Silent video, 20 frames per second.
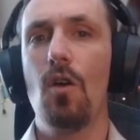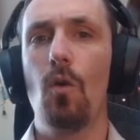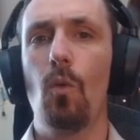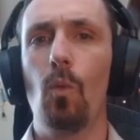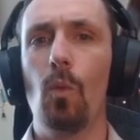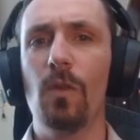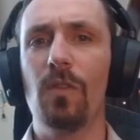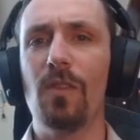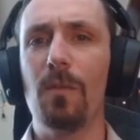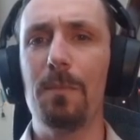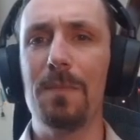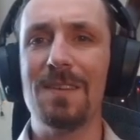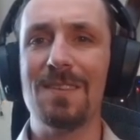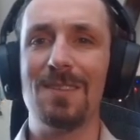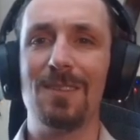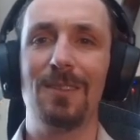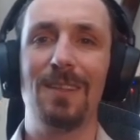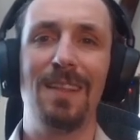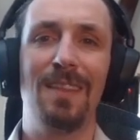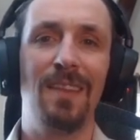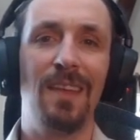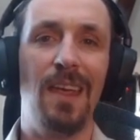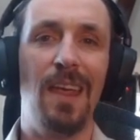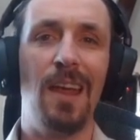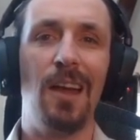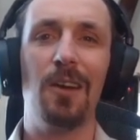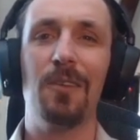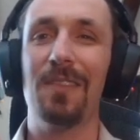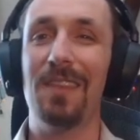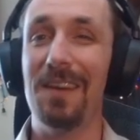With the missile in the
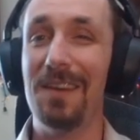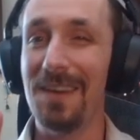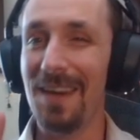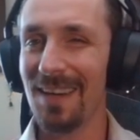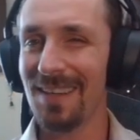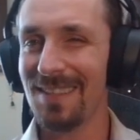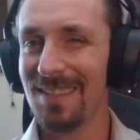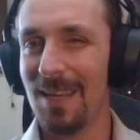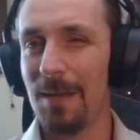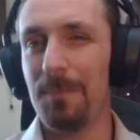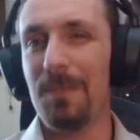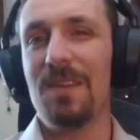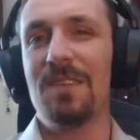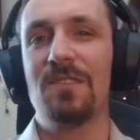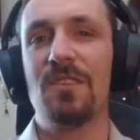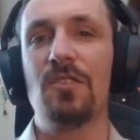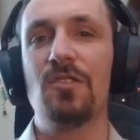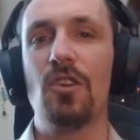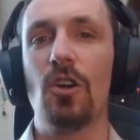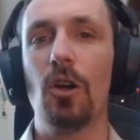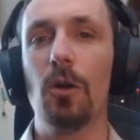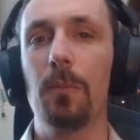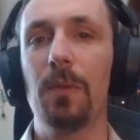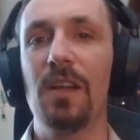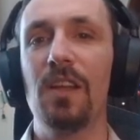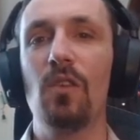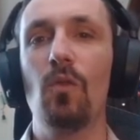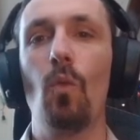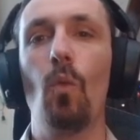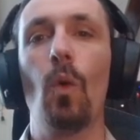air, the next step is
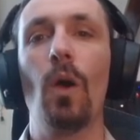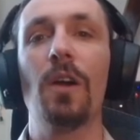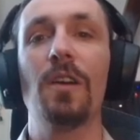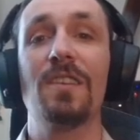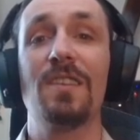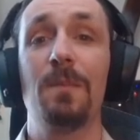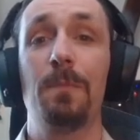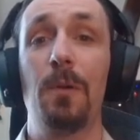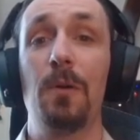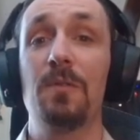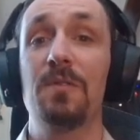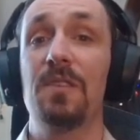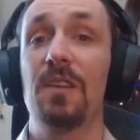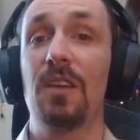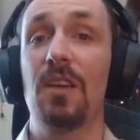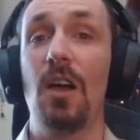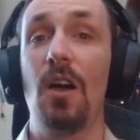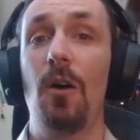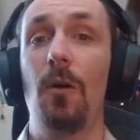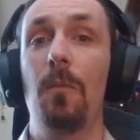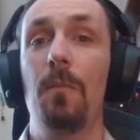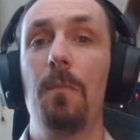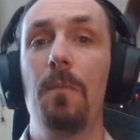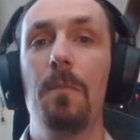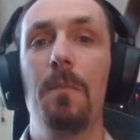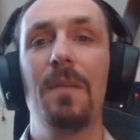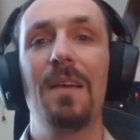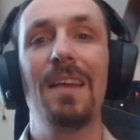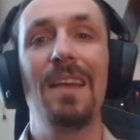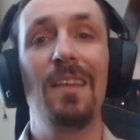determining where it's supposed to go.
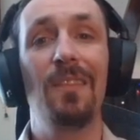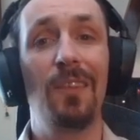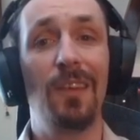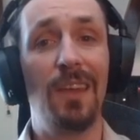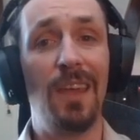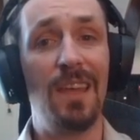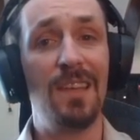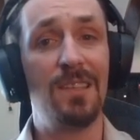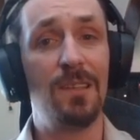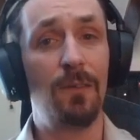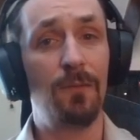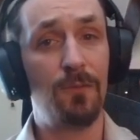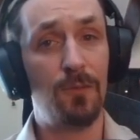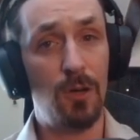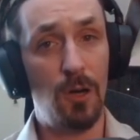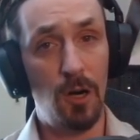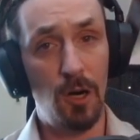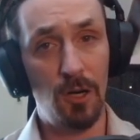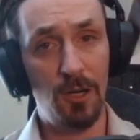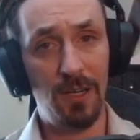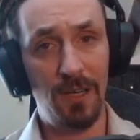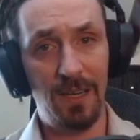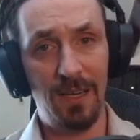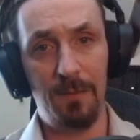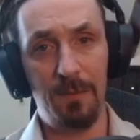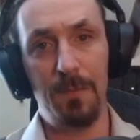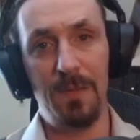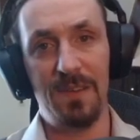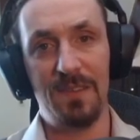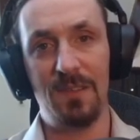In the case of
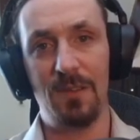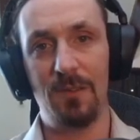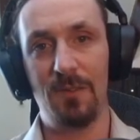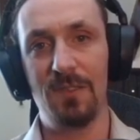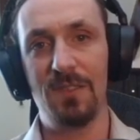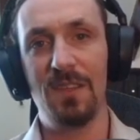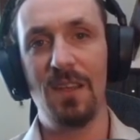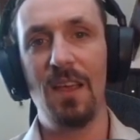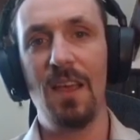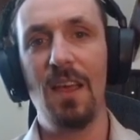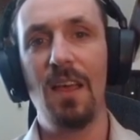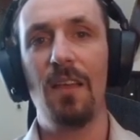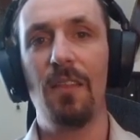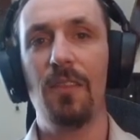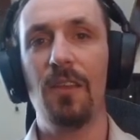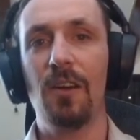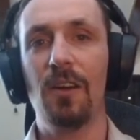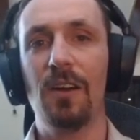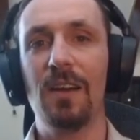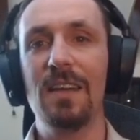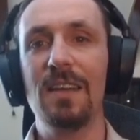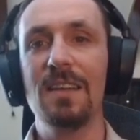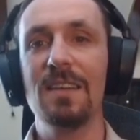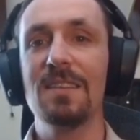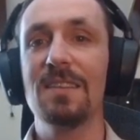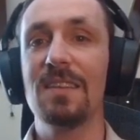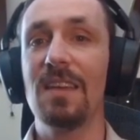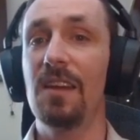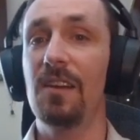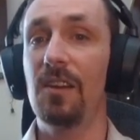targeted missiles, there
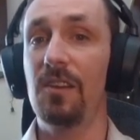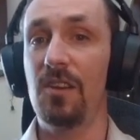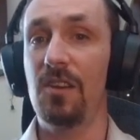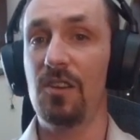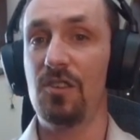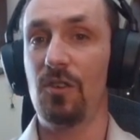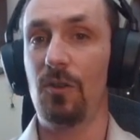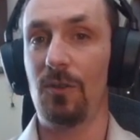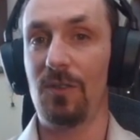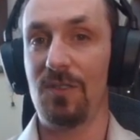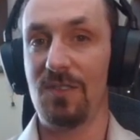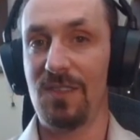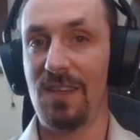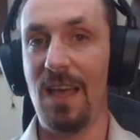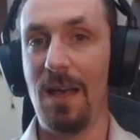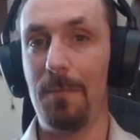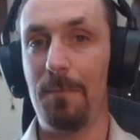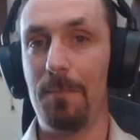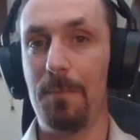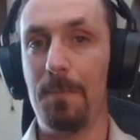is an additional step.